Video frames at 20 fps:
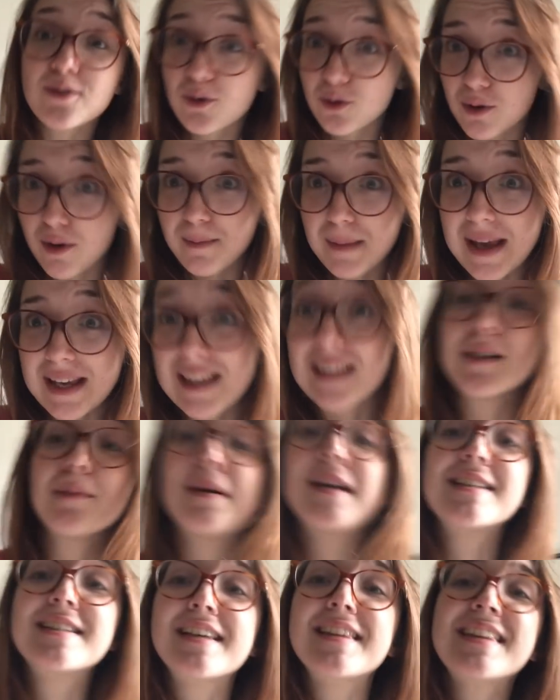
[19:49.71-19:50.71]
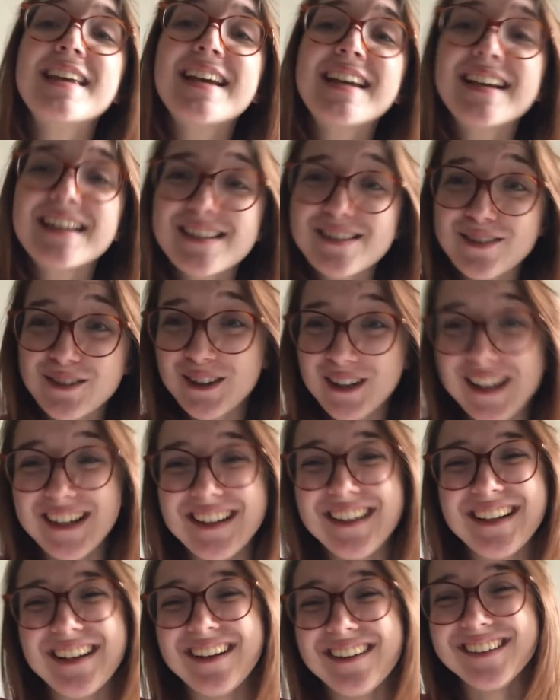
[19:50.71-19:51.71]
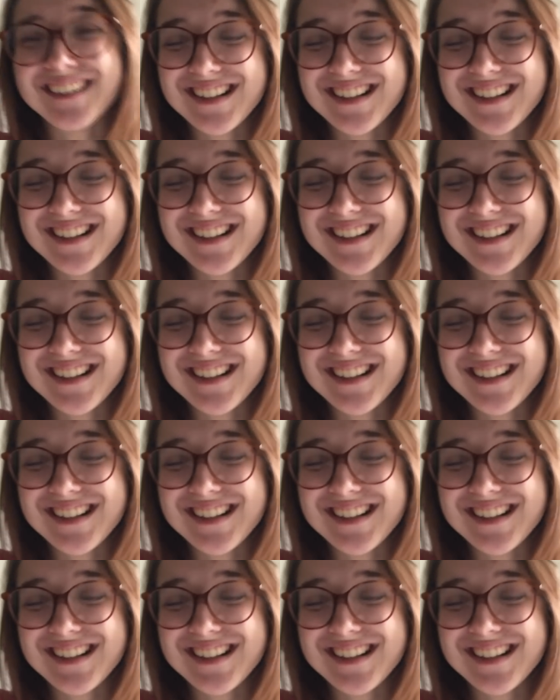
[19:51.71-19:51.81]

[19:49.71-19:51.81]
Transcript: or making amazing things or, you know,